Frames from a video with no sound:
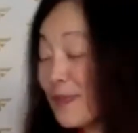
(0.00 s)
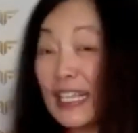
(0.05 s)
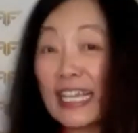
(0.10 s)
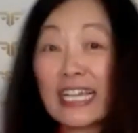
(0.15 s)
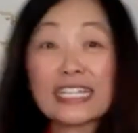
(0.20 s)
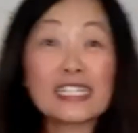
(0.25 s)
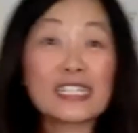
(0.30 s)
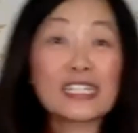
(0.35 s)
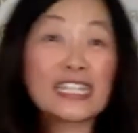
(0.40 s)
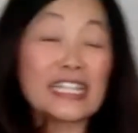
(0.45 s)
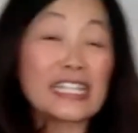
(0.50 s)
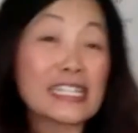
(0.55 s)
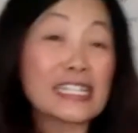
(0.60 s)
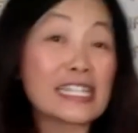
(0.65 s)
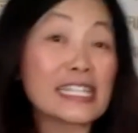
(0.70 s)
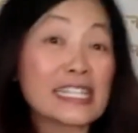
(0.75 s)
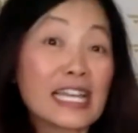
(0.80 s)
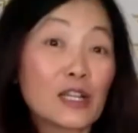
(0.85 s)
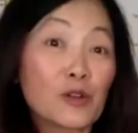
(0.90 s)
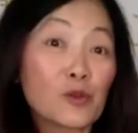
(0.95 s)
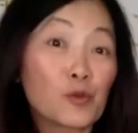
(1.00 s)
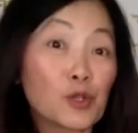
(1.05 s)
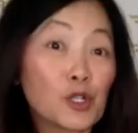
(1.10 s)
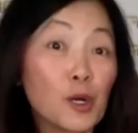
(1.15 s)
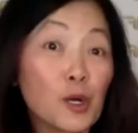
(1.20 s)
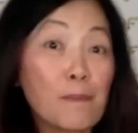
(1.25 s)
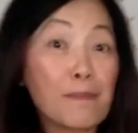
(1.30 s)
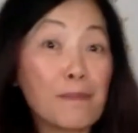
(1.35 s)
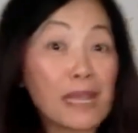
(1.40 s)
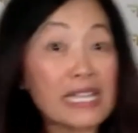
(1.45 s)
This is like
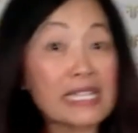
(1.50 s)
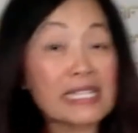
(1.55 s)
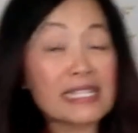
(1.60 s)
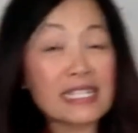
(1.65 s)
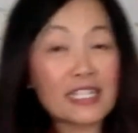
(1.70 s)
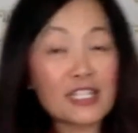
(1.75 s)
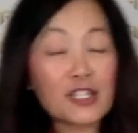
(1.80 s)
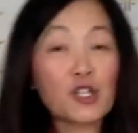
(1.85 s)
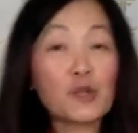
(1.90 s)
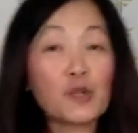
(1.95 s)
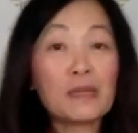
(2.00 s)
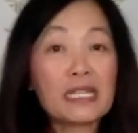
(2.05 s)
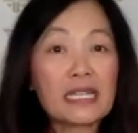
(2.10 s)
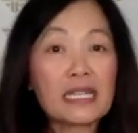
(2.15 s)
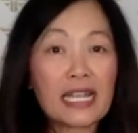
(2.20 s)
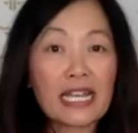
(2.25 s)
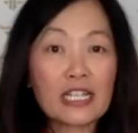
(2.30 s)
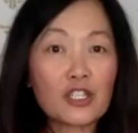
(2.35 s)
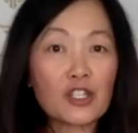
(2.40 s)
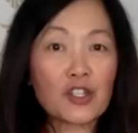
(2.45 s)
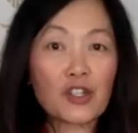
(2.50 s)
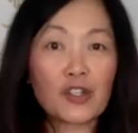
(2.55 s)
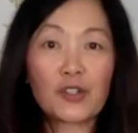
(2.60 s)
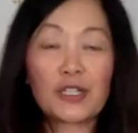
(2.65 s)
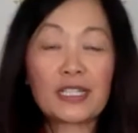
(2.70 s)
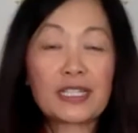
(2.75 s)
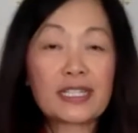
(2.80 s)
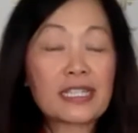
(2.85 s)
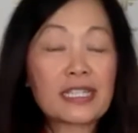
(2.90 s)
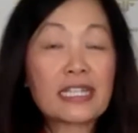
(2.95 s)
real basic human nature.
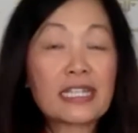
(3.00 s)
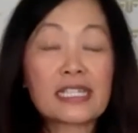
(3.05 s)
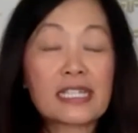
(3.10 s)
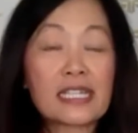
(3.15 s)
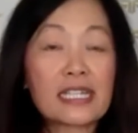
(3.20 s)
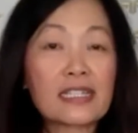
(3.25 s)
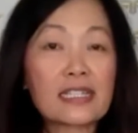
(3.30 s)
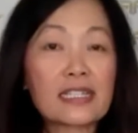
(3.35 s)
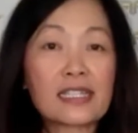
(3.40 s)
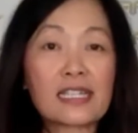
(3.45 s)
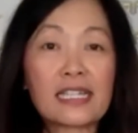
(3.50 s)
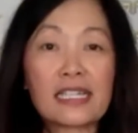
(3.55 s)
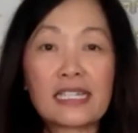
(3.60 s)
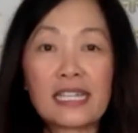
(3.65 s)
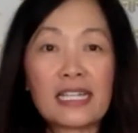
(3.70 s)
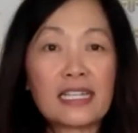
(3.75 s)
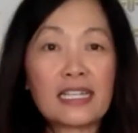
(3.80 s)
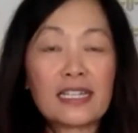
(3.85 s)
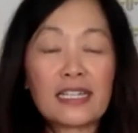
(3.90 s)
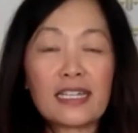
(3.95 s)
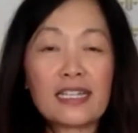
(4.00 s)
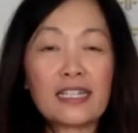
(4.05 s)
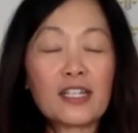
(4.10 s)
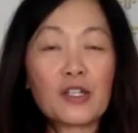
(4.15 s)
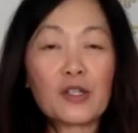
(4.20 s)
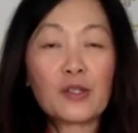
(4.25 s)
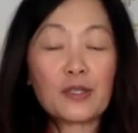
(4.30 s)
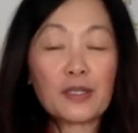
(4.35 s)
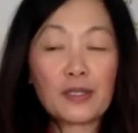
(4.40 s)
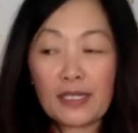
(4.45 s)

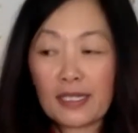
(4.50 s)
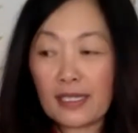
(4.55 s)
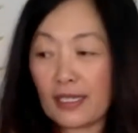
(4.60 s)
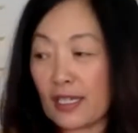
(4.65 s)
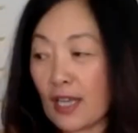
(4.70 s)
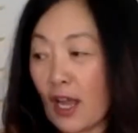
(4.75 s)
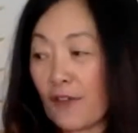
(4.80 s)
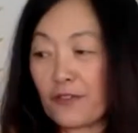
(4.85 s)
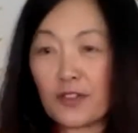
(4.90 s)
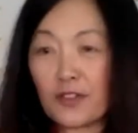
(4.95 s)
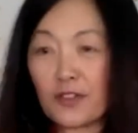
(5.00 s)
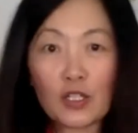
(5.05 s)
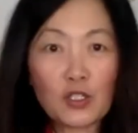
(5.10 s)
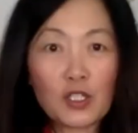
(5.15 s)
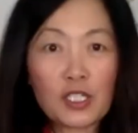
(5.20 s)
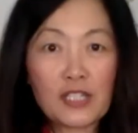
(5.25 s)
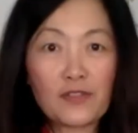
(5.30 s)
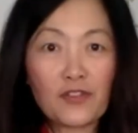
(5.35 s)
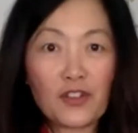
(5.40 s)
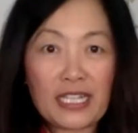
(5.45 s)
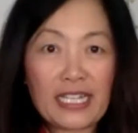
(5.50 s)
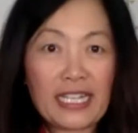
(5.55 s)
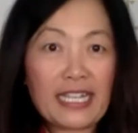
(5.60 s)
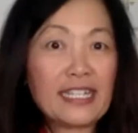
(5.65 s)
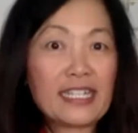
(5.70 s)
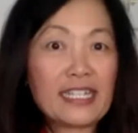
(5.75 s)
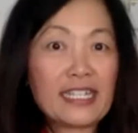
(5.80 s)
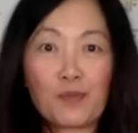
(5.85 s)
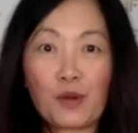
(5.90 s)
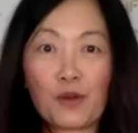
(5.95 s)
Not just for
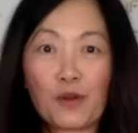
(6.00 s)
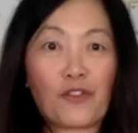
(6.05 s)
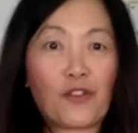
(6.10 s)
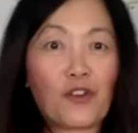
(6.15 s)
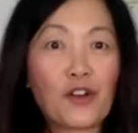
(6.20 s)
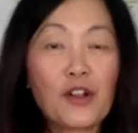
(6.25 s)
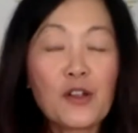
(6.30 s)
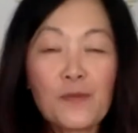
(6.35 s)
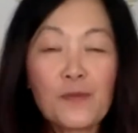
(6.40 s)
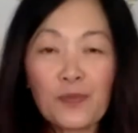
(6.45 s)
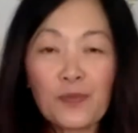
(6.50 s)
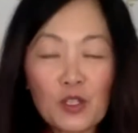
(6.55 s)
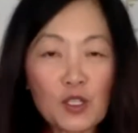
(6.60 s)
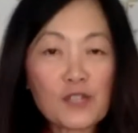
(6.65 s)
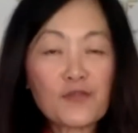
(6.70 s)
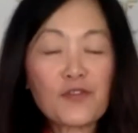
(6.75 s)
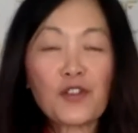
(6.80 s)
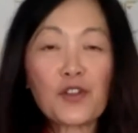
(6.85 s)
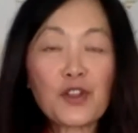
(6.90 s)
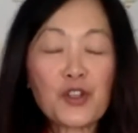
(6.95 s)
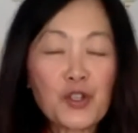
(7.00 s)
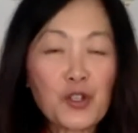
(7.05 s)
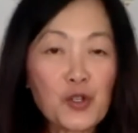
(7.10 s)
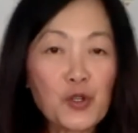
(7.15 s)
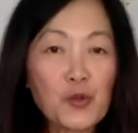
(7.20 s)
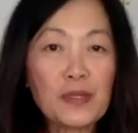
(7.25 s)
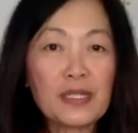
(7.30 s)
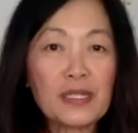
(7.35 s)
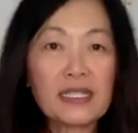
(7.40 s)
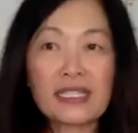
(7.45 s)
kids, but just for
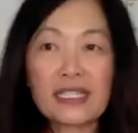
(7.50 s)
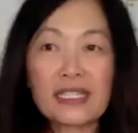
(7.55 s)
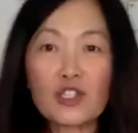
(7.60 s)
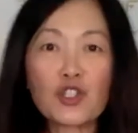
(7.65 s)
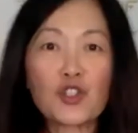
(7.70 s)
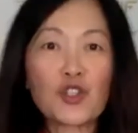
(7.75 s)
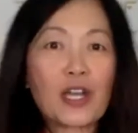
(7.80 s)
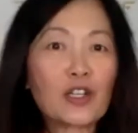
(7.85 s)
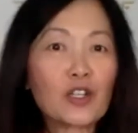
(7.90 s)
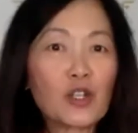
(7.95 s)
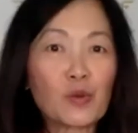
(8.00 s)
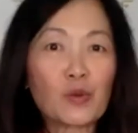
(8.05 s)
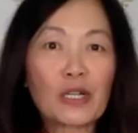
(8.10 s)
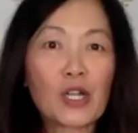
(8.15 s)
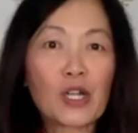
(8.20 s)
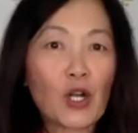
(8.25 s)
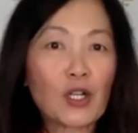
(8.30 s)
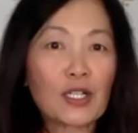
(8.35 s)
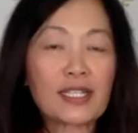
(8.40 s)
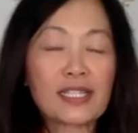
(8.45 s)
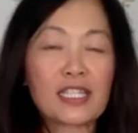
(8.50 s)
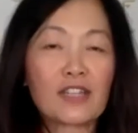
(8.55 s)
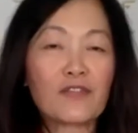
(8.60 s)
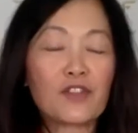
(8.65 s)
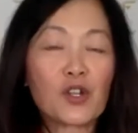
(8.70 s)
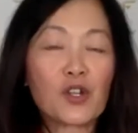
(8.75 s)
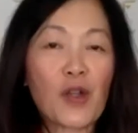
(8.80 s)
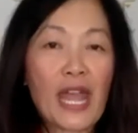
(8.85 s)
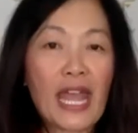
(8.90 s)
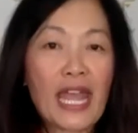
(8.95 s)
humans in general, regardless of
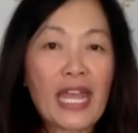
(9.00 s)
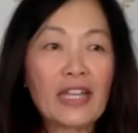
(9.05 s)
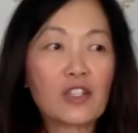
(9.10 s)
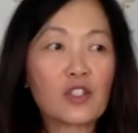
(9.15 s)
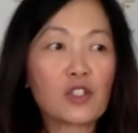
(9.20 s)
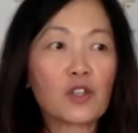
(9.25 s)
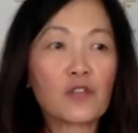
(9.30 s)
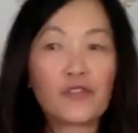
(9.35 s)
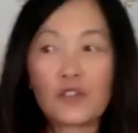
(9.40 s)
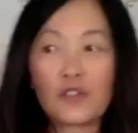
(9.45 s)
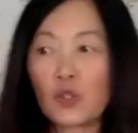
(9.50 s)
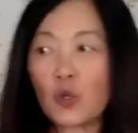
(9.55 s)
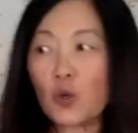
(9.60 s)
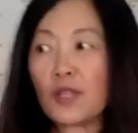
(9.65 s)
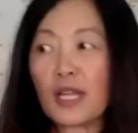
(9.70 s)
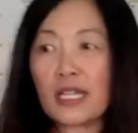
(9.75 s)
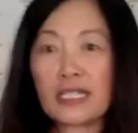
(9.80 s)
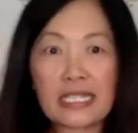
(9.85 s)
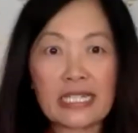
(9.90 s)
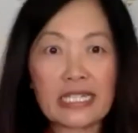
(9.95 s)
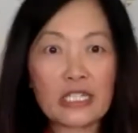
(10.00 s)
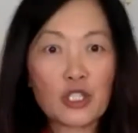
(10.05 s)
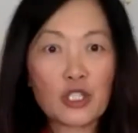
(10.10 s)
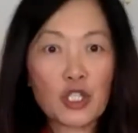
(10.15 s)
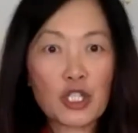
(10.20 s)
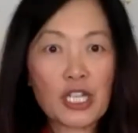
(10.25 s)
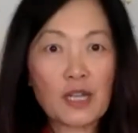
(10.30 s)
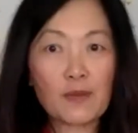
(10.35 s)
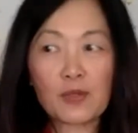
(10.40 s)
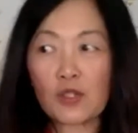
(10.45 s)
your age. So if you're told not to eat
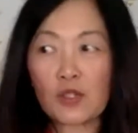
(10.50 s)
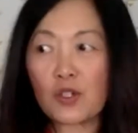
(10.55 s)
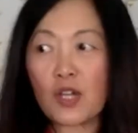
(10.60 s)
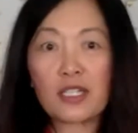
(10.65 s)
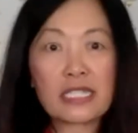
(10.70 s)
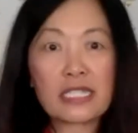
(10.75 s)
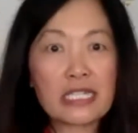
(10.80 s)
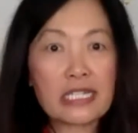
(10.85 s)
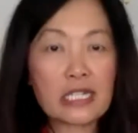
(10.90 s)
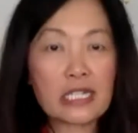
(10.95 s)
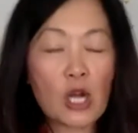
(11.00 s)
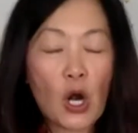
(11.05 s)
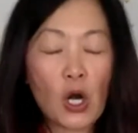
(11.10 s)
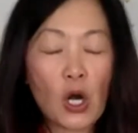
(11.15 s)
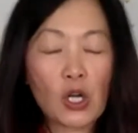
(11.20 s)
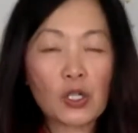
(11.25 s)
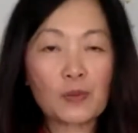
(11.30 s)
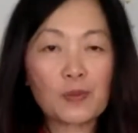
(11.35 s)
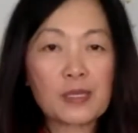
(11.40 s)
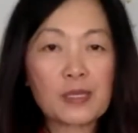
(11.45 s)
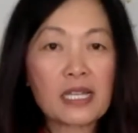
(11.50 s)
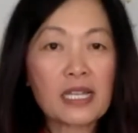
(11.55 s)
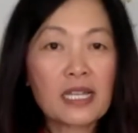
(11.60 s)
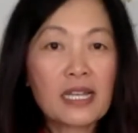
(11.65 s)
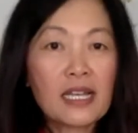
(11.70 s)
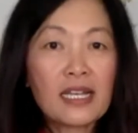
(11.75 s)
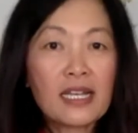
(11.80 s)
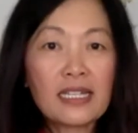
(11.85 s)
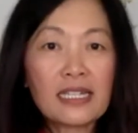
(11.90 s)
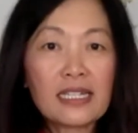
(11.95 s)
chips or not to eat carbs,
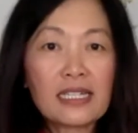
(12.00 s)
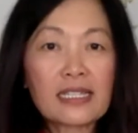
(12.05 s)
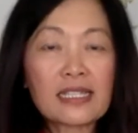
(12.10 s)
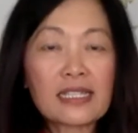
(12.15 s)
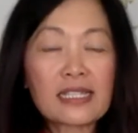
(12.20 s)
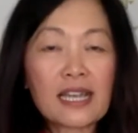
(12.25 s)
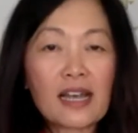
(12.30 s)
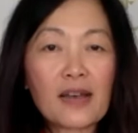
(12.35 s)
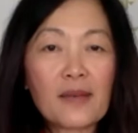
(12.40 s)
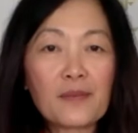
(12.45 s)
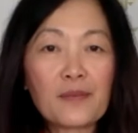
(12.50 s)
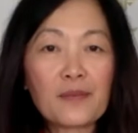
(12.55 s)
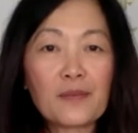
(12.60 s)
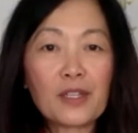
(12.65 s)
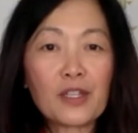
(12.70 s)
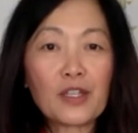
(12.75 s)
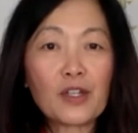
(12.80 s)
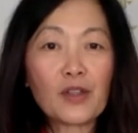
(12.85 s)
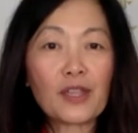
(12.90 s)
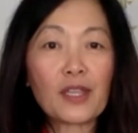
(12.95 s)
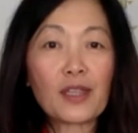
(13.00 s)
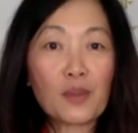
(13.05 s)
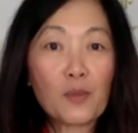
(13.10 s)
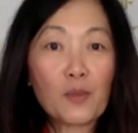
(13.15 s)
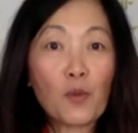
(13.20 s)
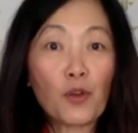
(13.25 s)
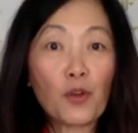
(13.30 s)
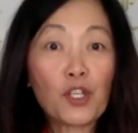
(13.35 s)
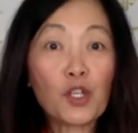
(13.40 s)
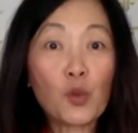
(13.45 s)
it's the
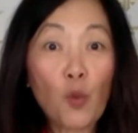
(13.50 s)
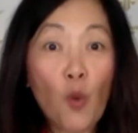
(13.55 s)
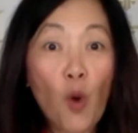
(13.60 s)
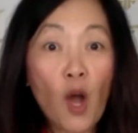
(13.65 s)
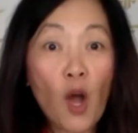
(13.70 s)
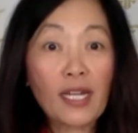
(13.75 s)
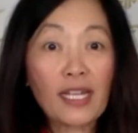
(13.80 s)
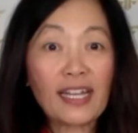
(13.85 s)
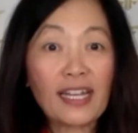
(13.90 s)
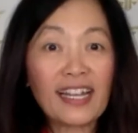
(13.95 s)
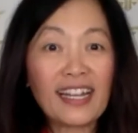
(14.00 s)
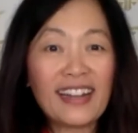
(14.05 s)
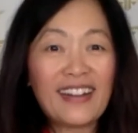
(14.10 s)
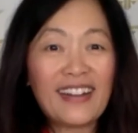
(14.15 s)
more you want it.